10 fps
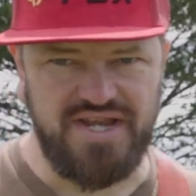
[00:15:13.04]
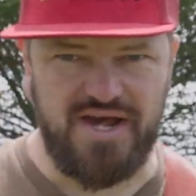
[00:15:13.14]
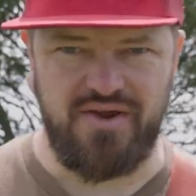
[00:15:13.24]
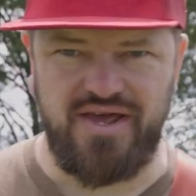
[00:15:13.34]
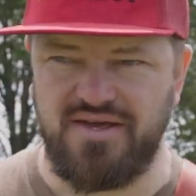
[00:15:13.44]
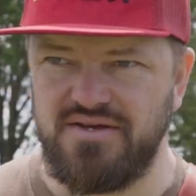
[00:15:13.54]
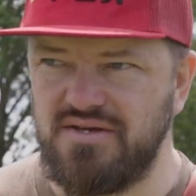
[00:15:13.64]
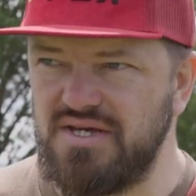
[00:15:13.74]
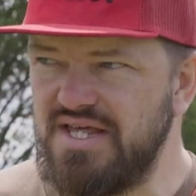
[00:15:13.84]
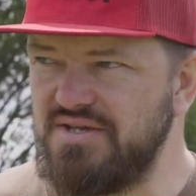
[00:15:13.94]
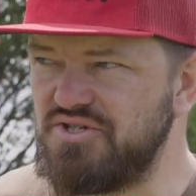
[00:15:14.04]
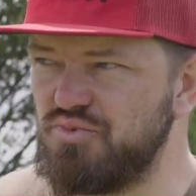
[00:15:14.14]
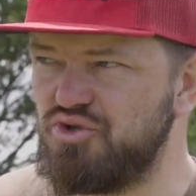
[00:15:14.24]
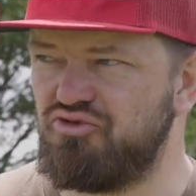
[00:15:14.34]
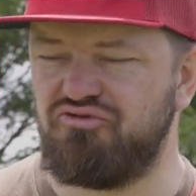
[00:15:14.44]
down here, there's
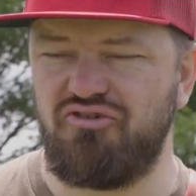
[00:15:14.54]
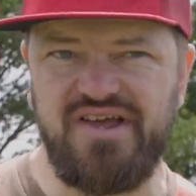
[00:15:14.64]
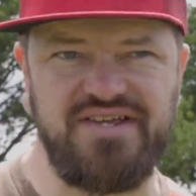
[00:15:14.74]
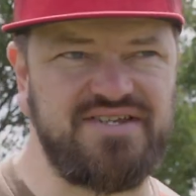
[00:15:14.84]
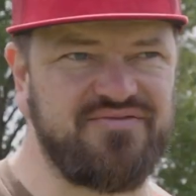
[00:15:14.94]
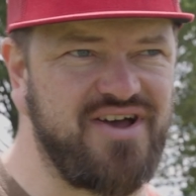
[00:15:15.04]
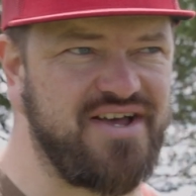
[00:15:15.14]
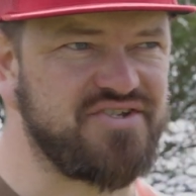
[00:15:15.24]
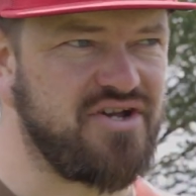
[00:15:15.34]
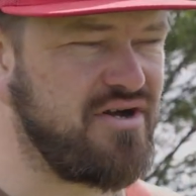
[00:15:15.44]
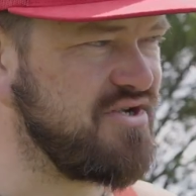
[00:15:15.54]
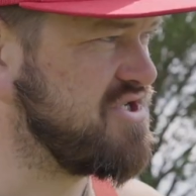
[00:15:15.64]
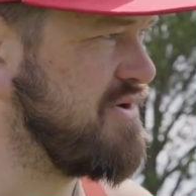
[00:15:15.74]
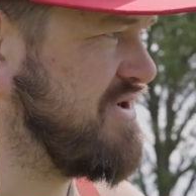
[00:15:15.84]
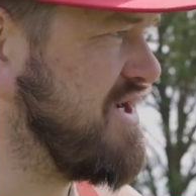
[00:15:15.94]
some crazy fast cars
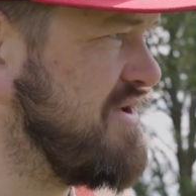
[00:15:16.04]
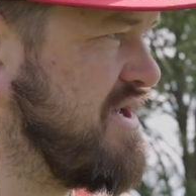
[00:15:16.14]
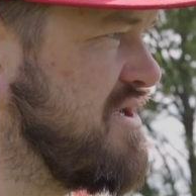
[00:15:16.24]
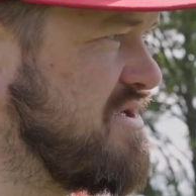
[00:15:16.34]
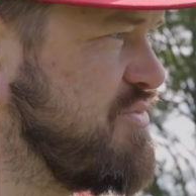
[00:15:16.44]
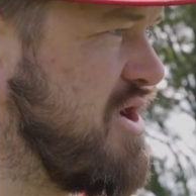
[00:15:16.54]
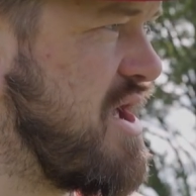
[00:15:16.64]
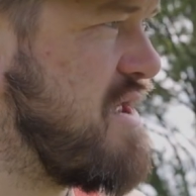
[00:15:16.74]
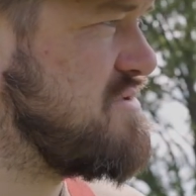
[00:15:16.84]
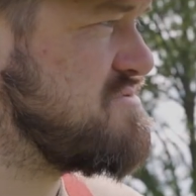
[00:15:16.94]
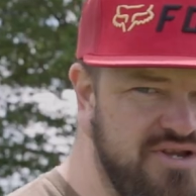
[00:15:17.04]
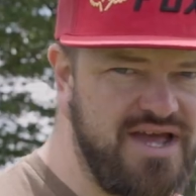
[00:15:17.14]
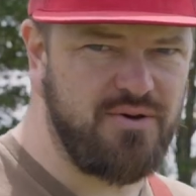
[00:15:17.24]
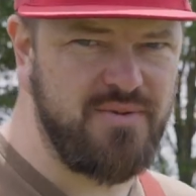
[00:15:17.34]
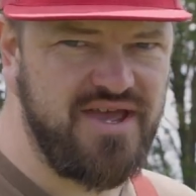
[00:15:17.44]
coming down here, but
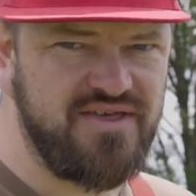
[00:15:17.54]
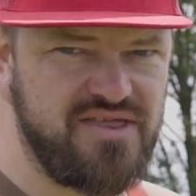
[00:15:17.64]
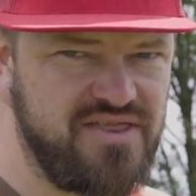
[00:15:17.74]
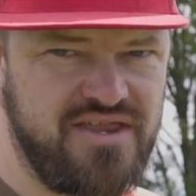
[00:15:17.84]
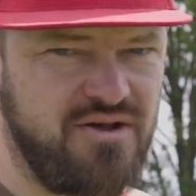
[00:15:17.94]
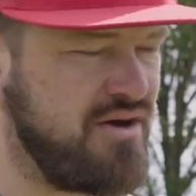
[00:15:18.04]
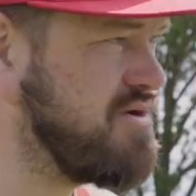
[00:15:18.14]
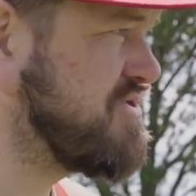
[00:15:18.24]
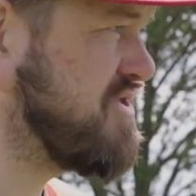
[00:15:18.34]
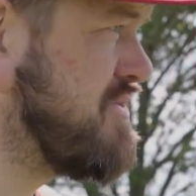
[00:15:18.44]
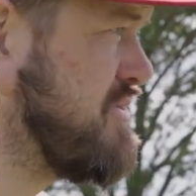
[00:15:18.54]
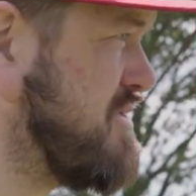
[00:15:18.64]
now I'm here that they're not. So